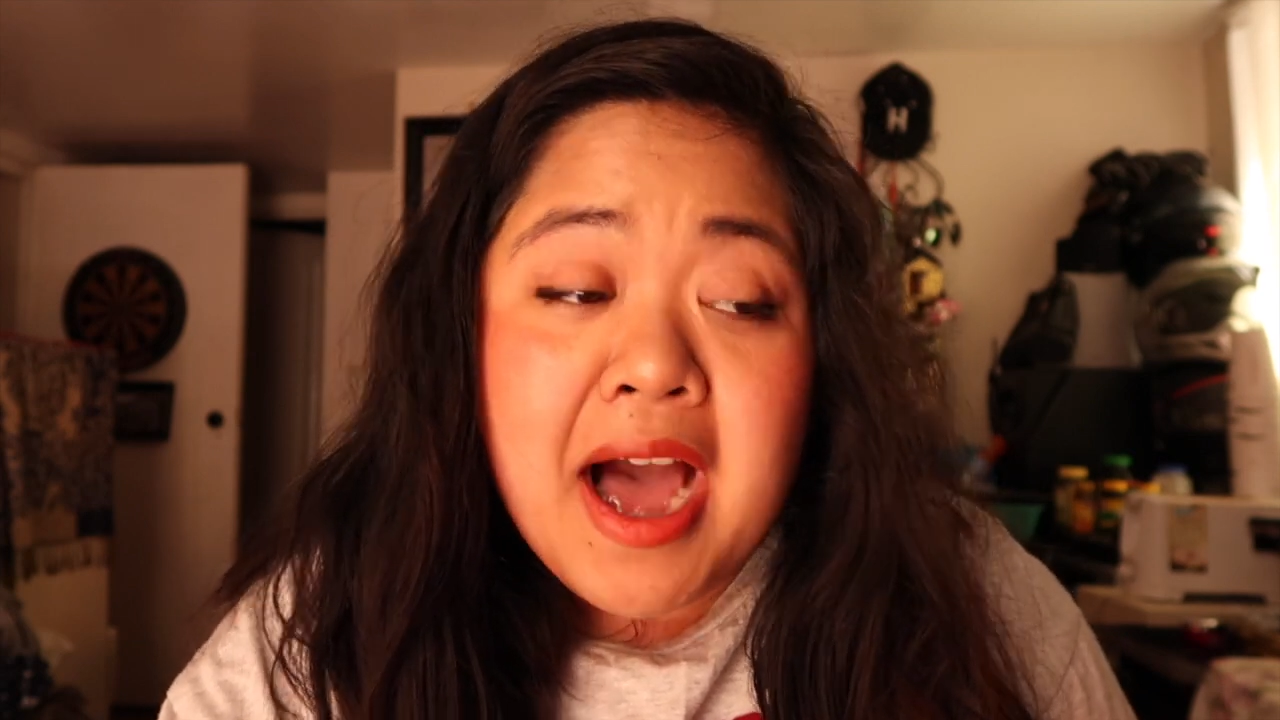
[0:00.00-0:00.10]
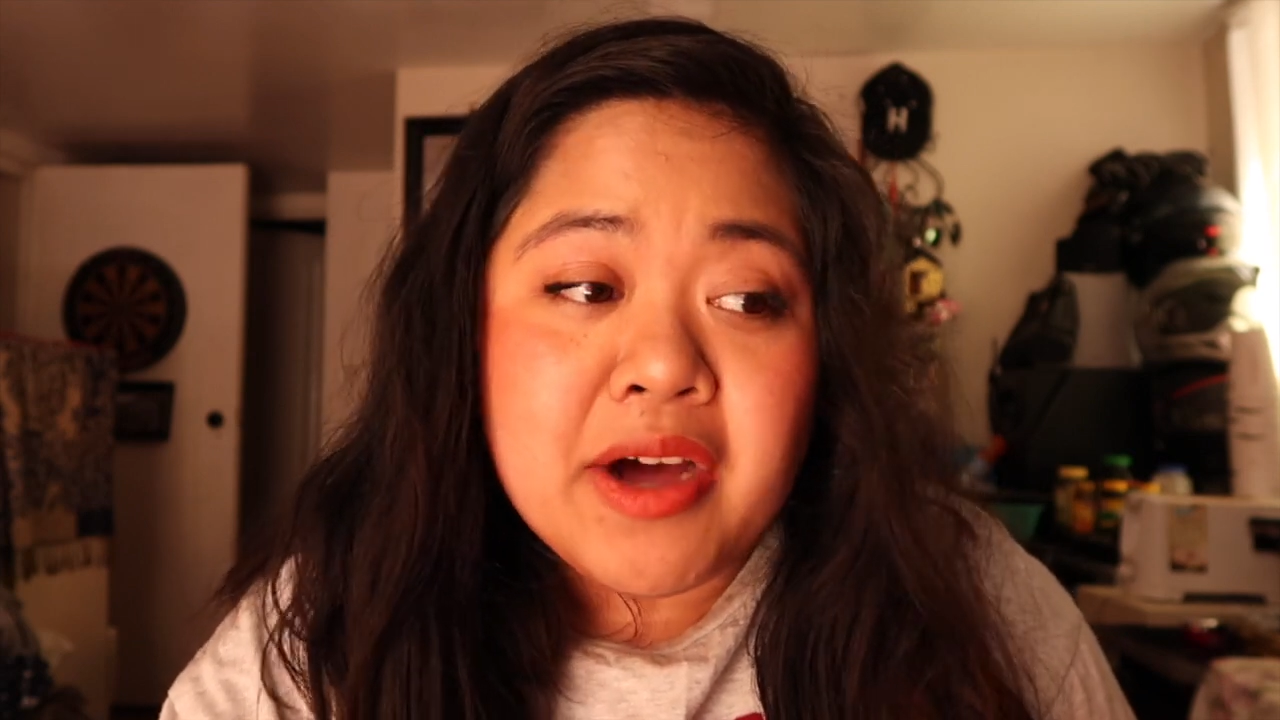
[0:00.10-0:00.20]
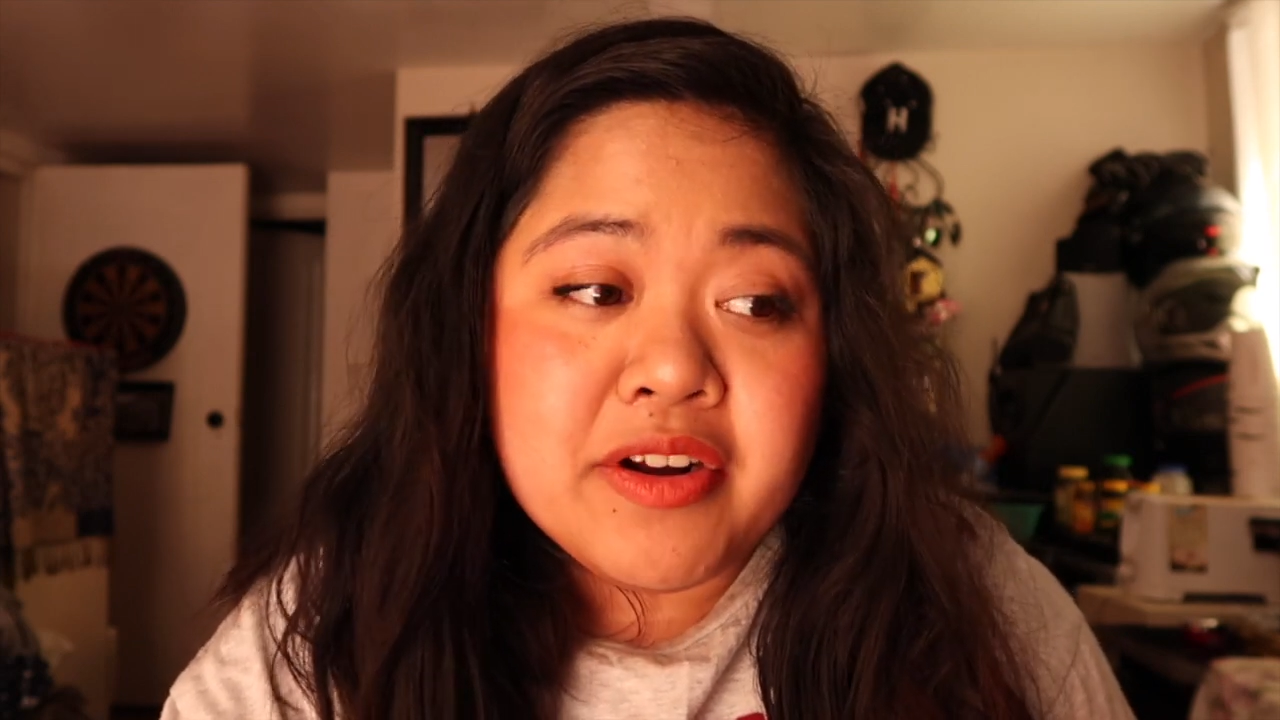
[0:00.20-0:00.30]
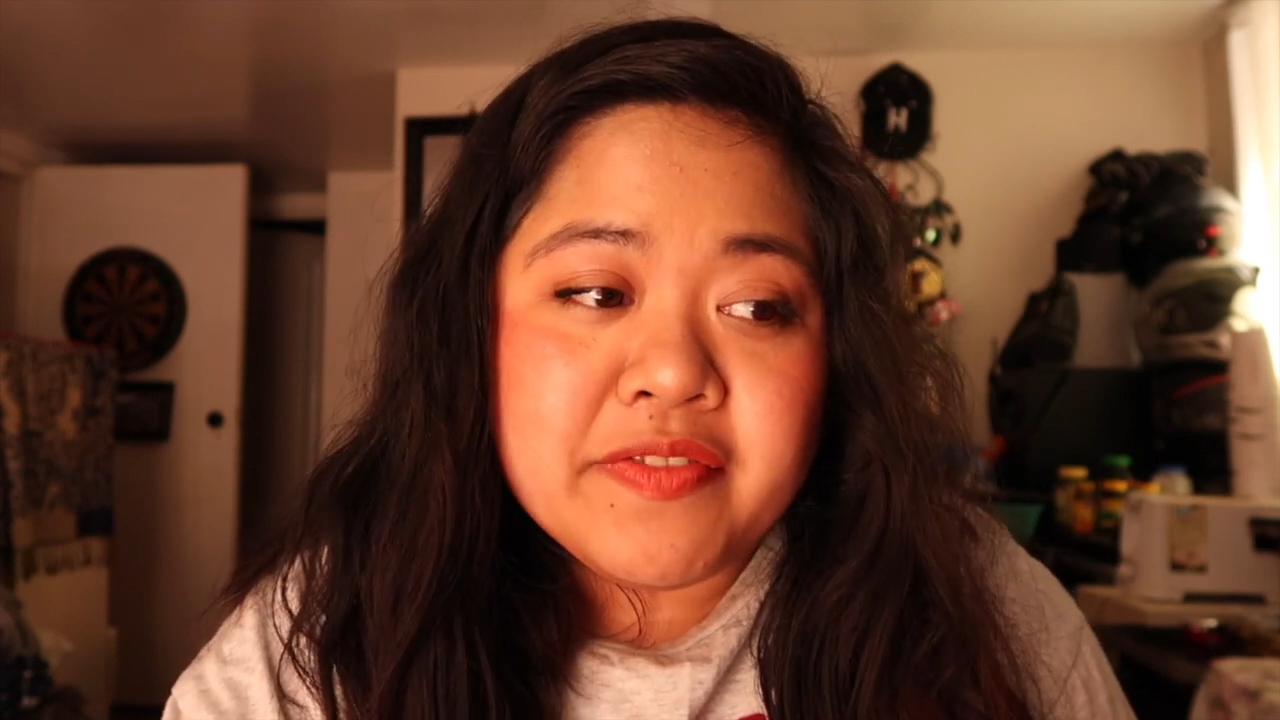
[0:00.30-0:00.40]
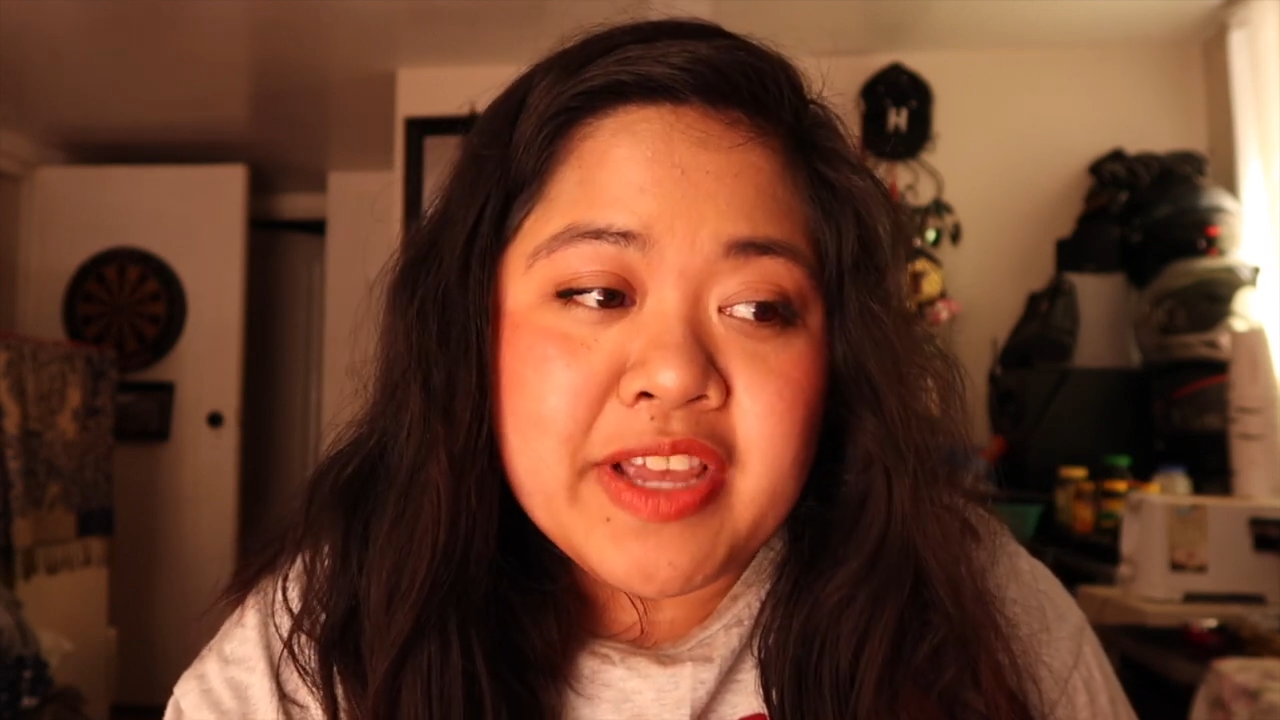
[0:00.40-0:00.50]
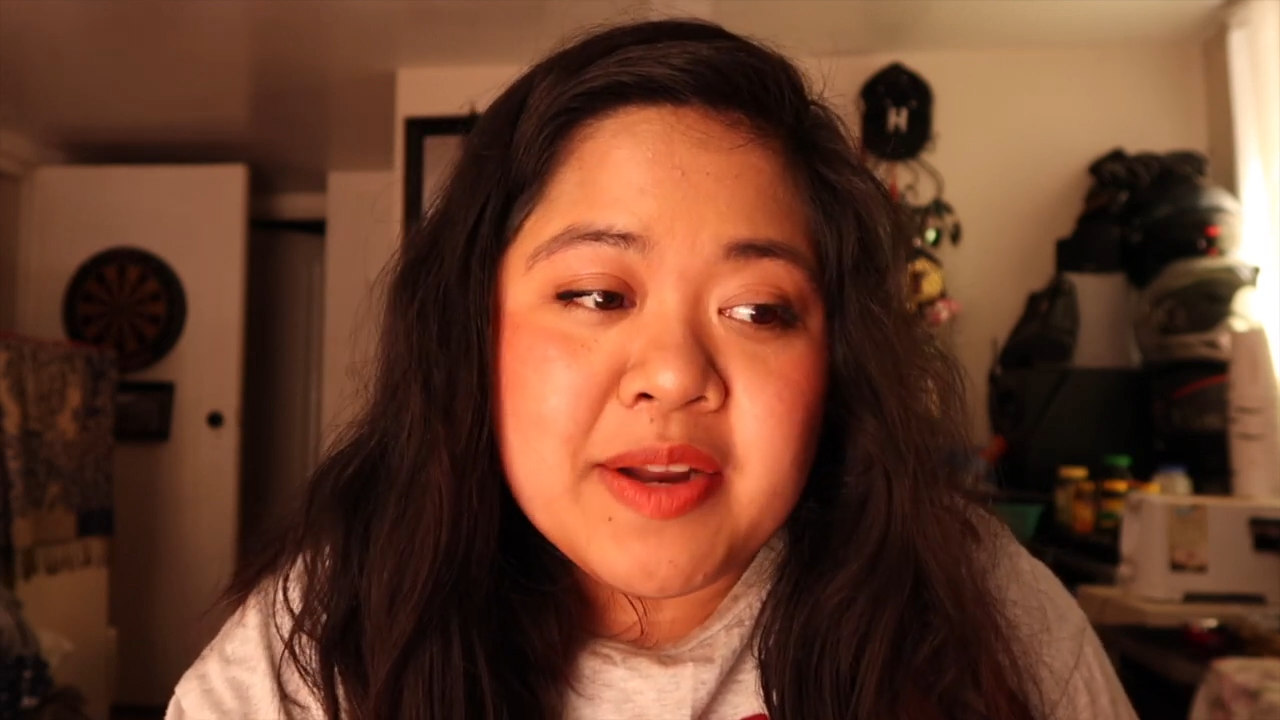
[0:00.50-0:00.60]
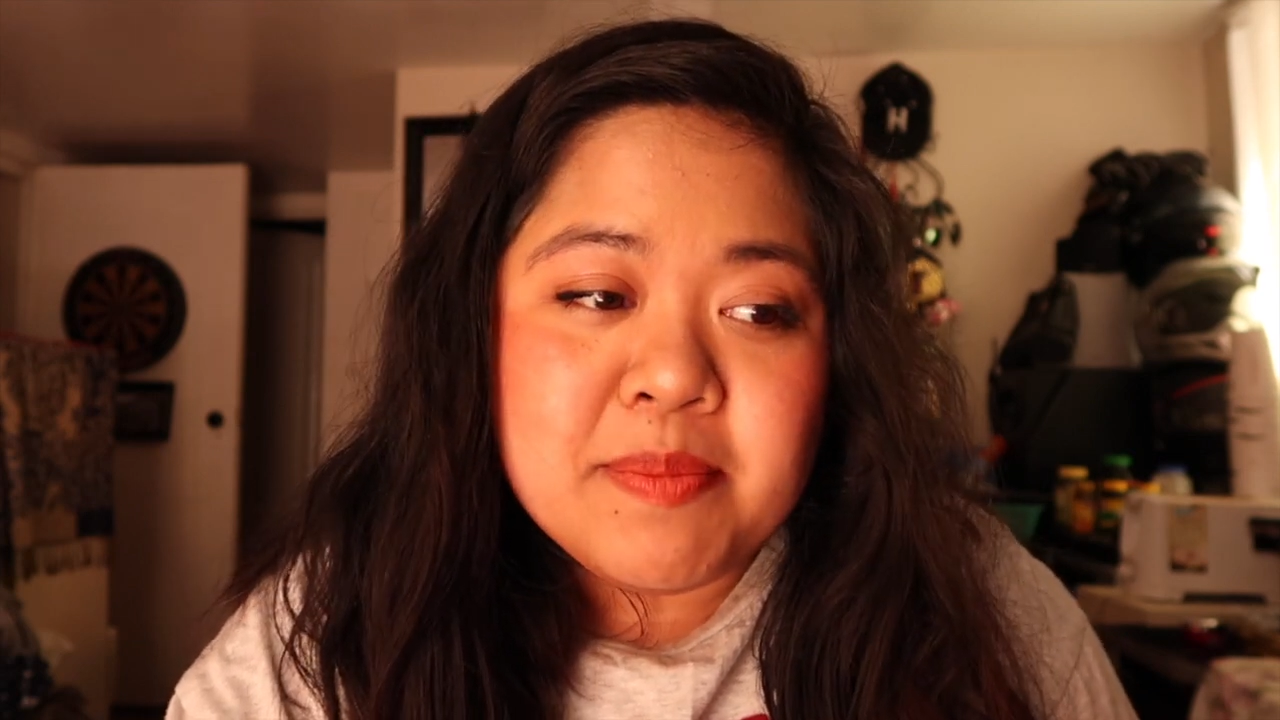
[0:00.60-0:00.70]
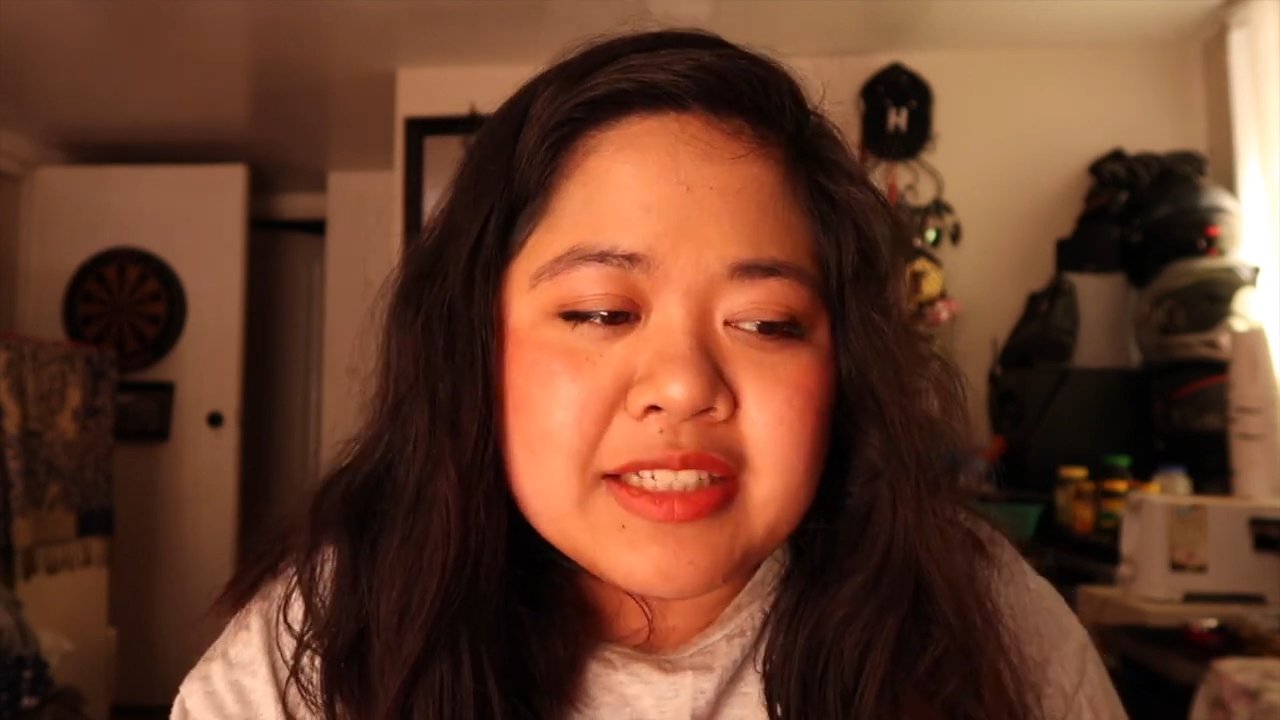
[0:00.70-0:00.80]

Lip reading: out of it.